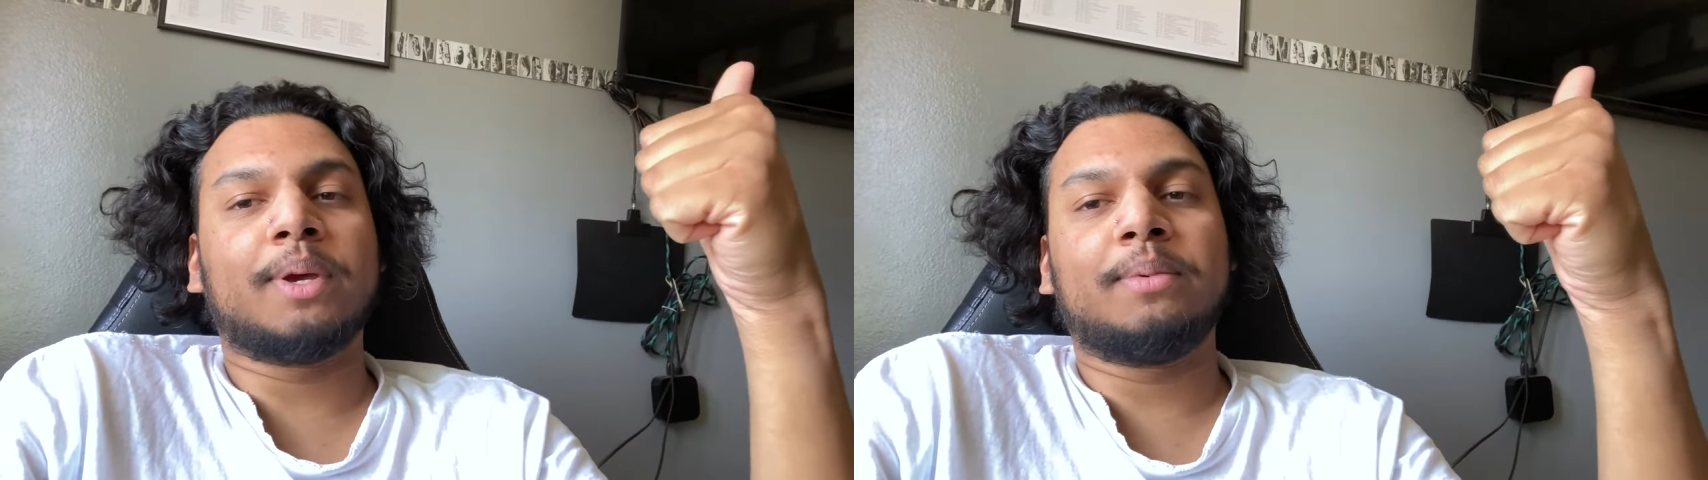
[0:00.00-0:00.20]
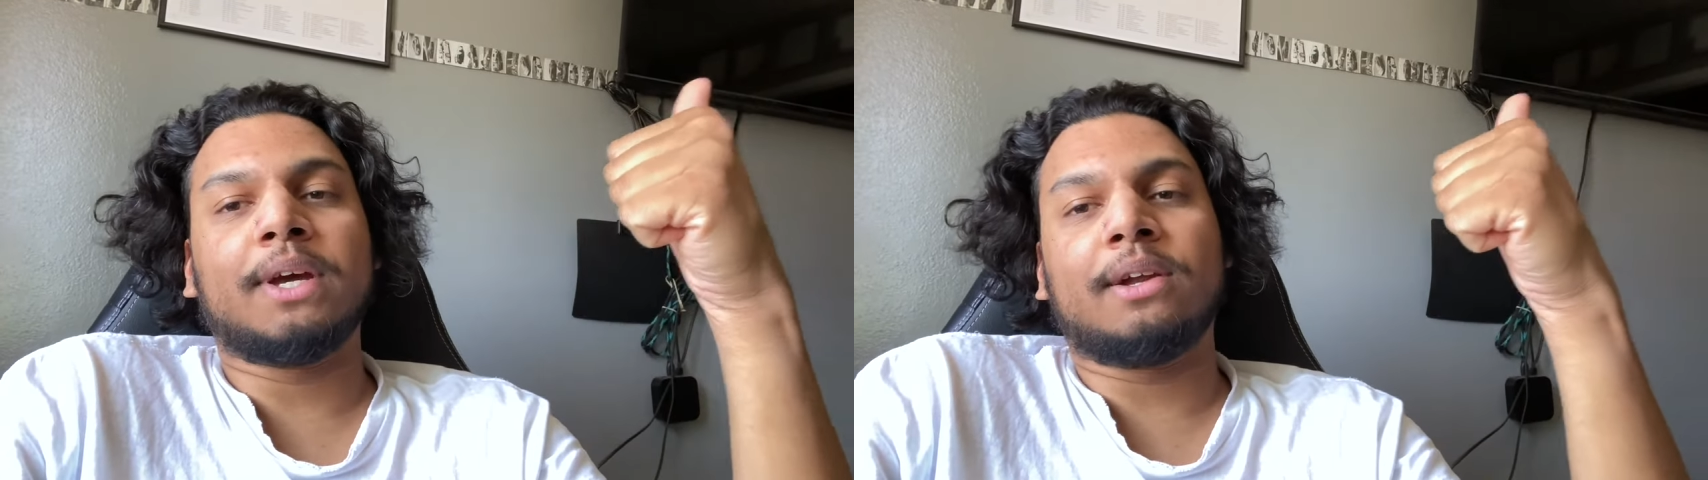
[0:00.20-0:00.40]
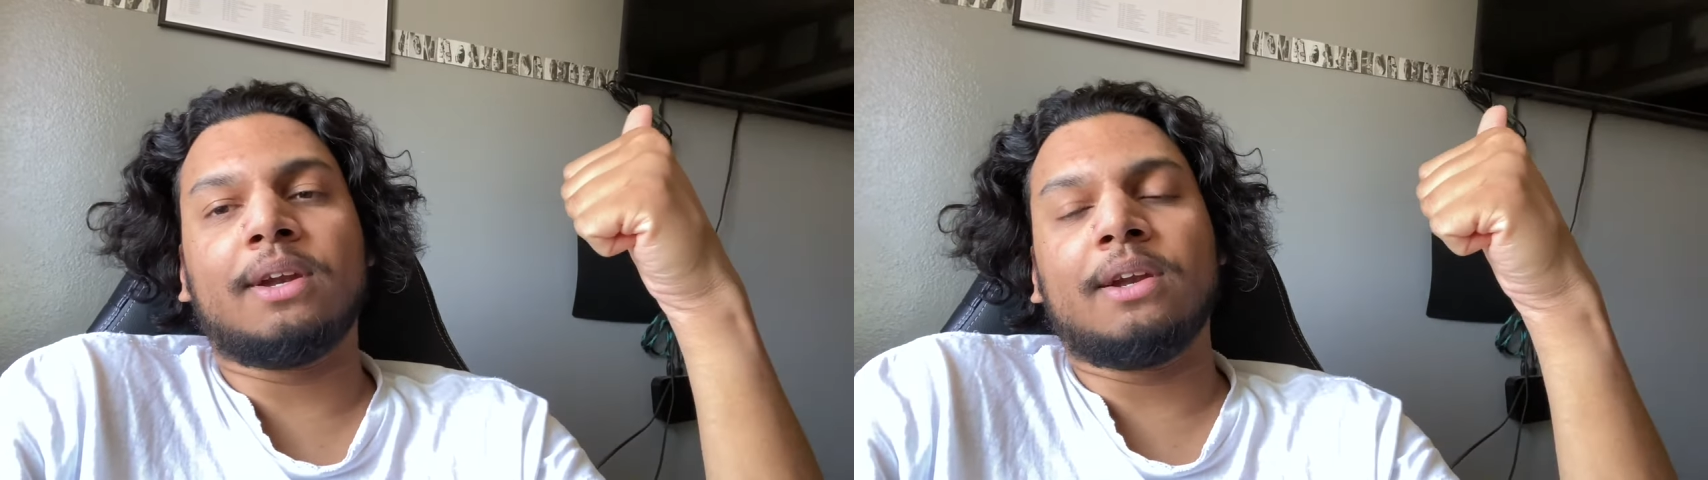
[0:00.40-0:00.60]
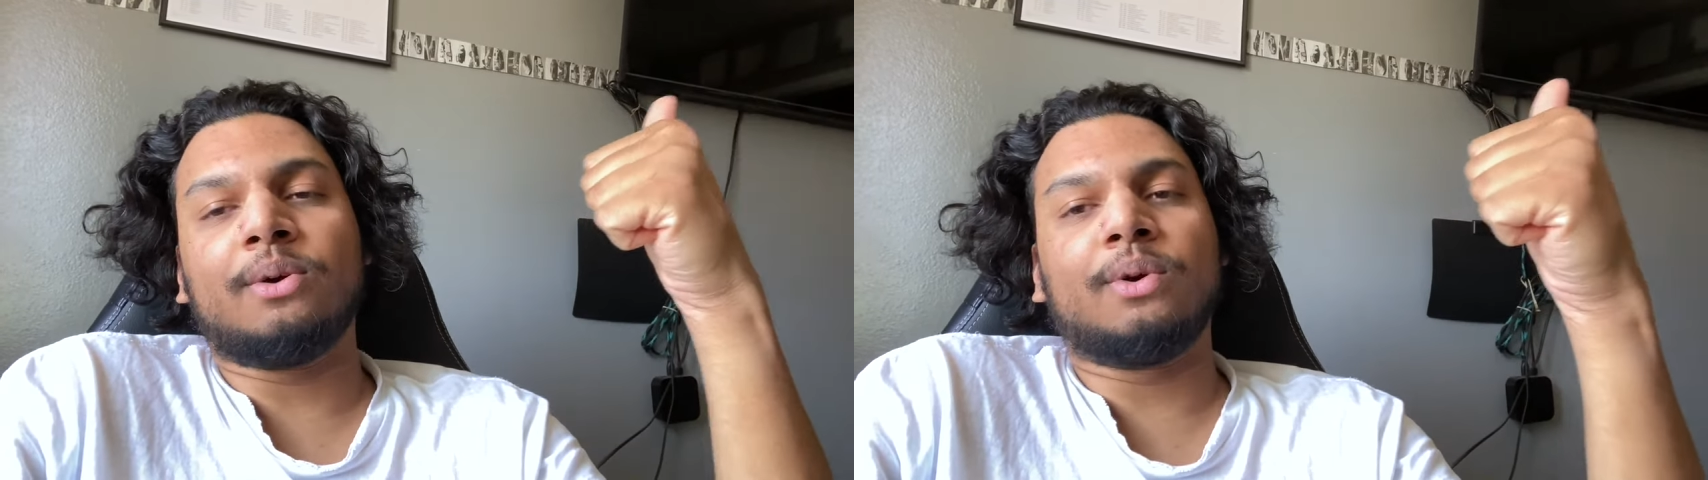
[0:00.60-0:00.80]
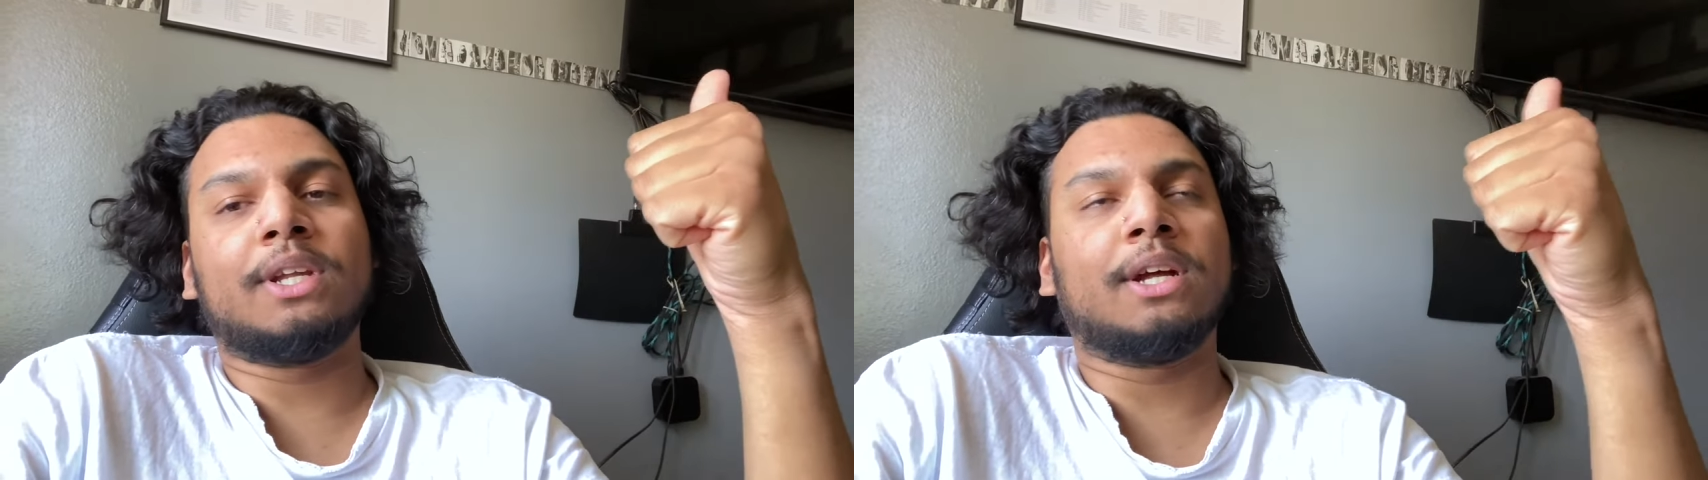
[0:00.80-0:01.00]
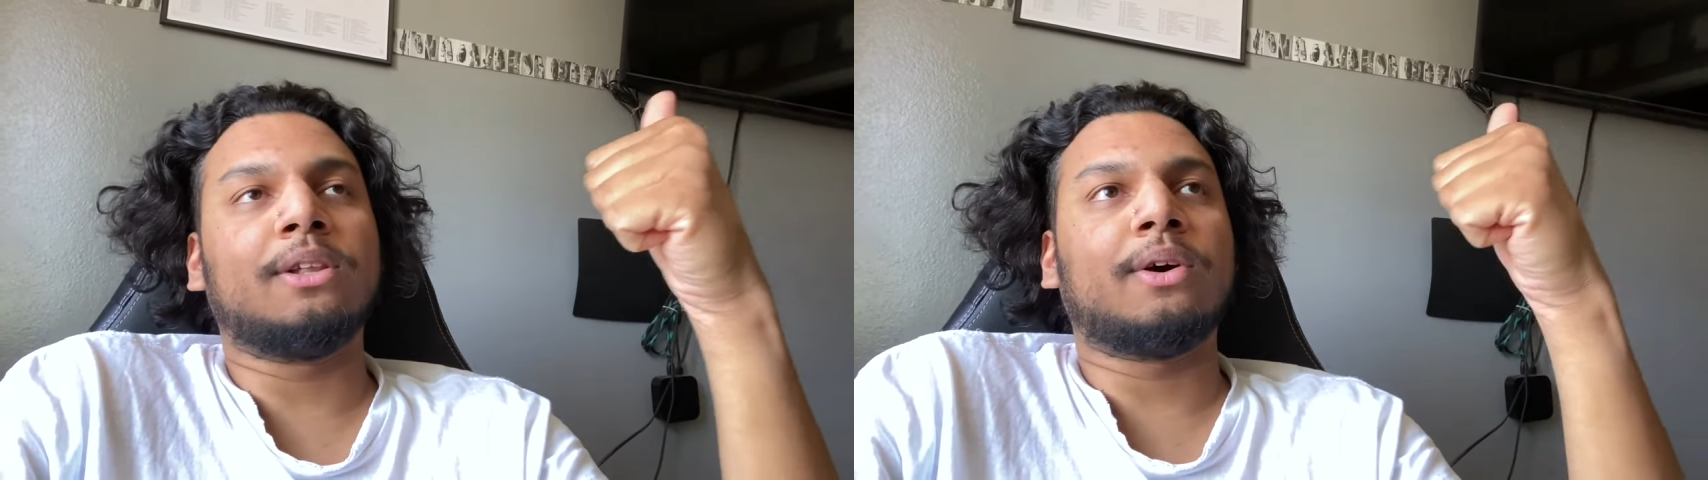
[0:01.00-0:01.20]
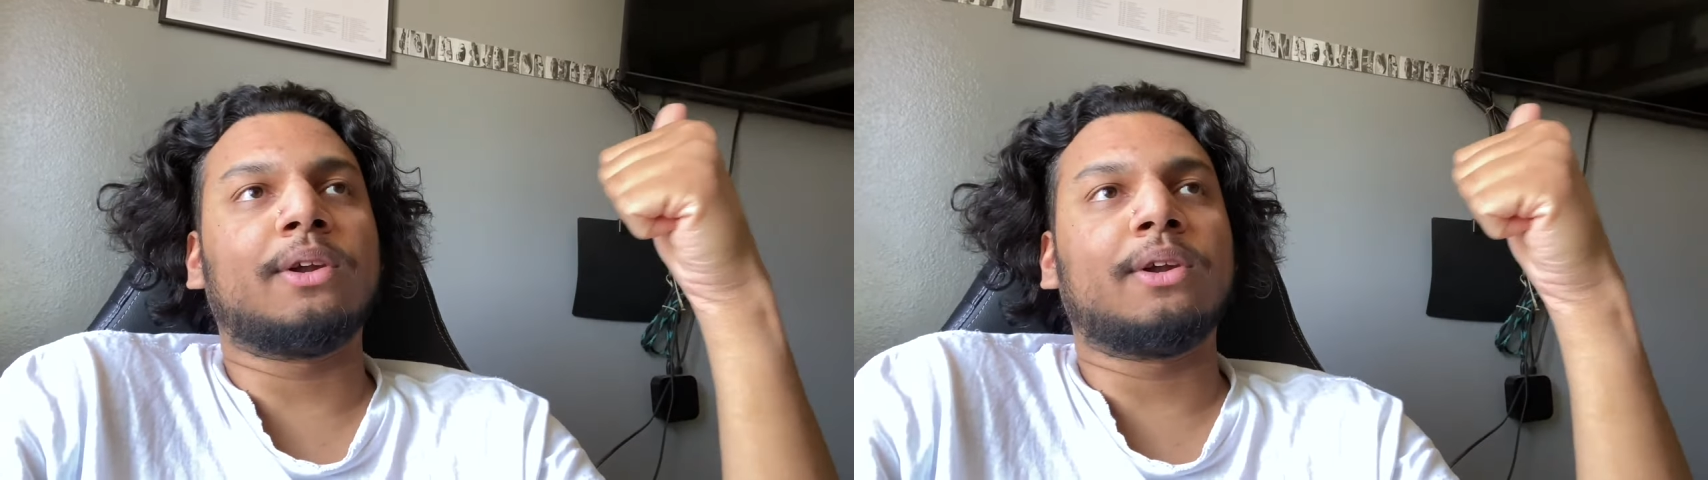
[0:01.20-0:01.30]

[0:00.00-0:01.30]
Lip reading: Maybe I don't want yellow,